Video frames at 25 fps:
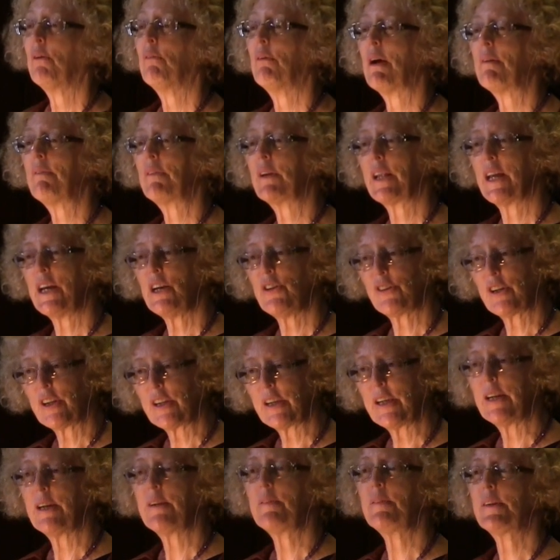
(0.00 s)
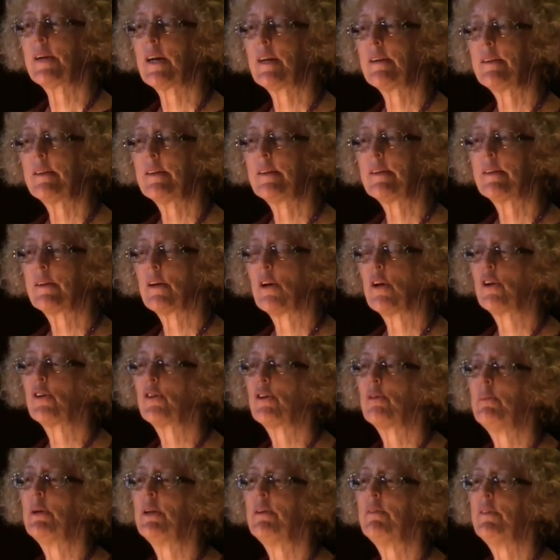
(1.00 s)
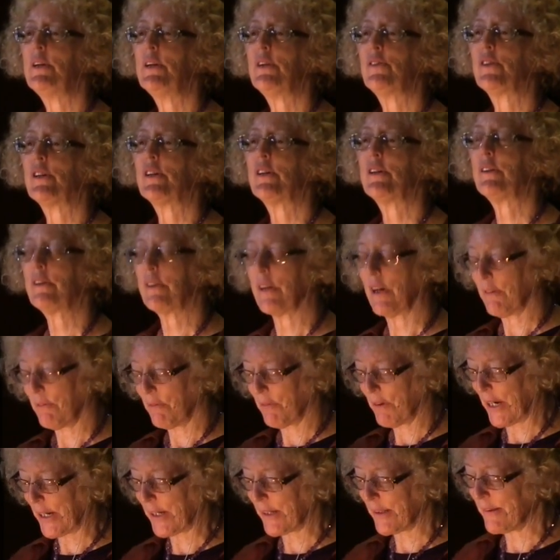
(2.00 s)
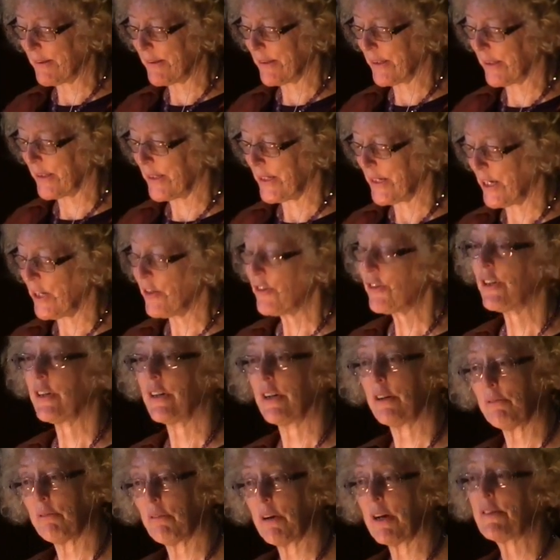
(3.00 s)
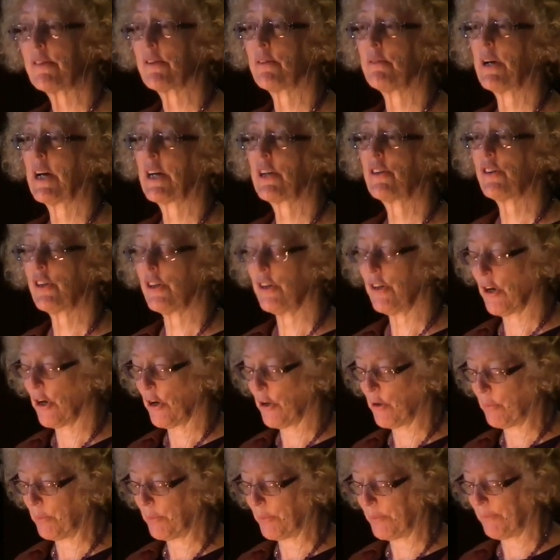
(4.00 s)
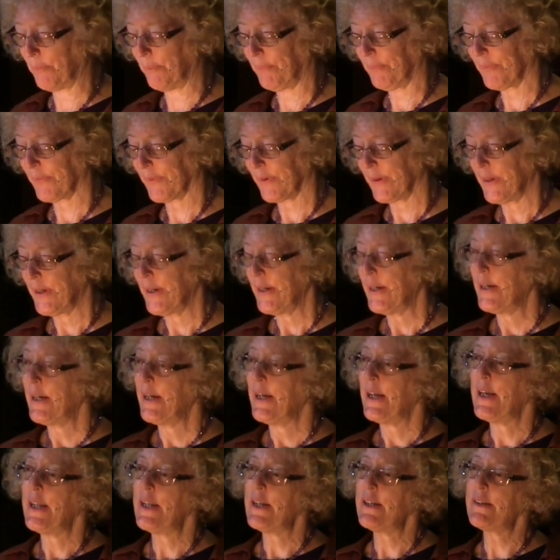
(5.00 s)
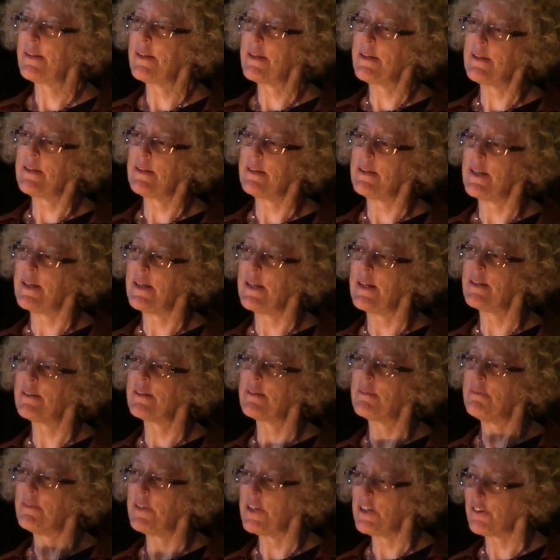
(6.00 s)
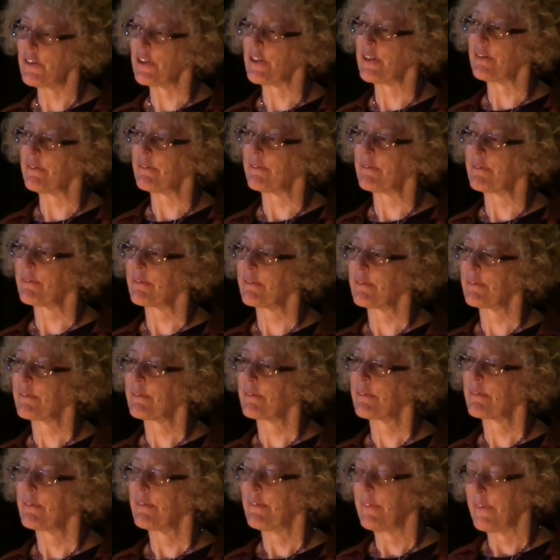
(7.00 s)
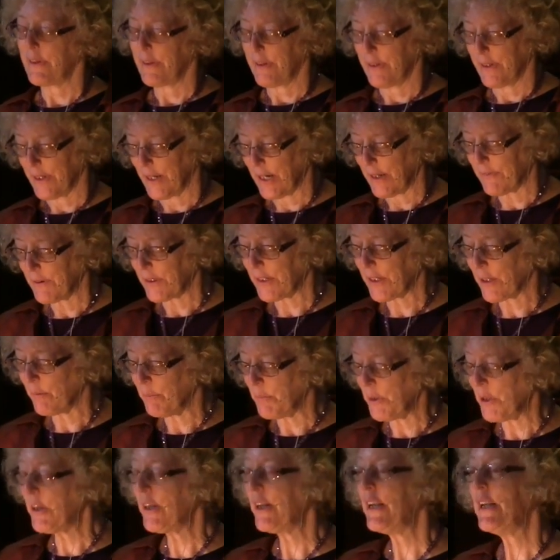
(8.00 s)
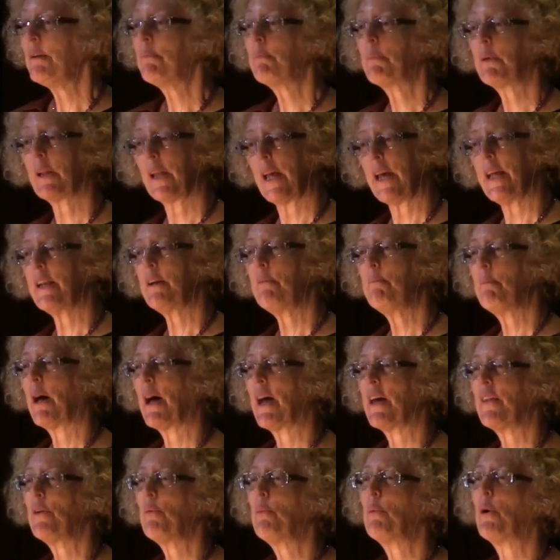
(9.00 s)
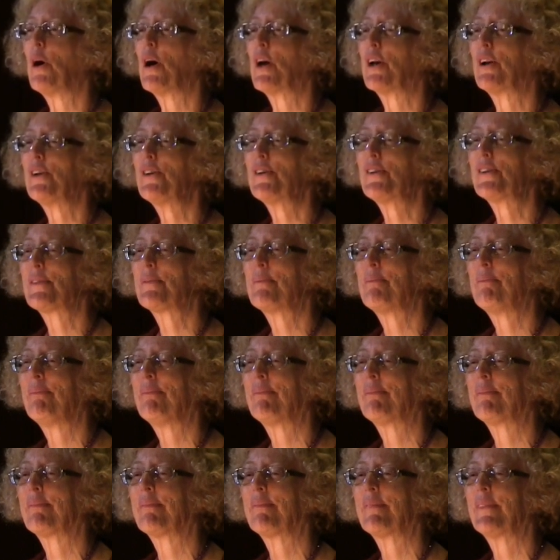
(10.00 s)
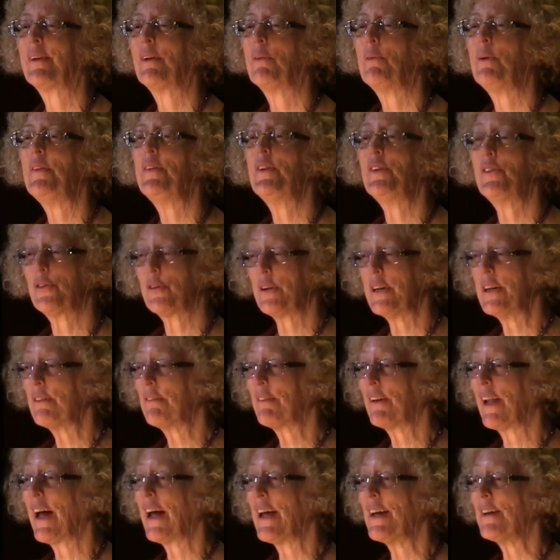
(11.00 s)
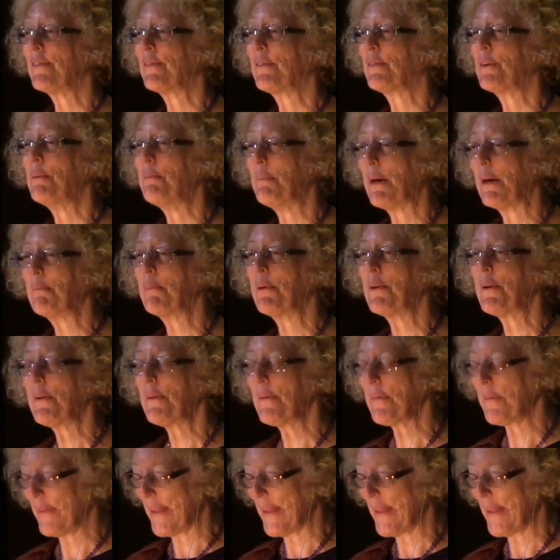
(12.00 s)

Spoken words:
Revelation gives us this ultimate vision of reconciliation and resurrection hope. It is a vision of a community planted by the waters with the tree of life. Remember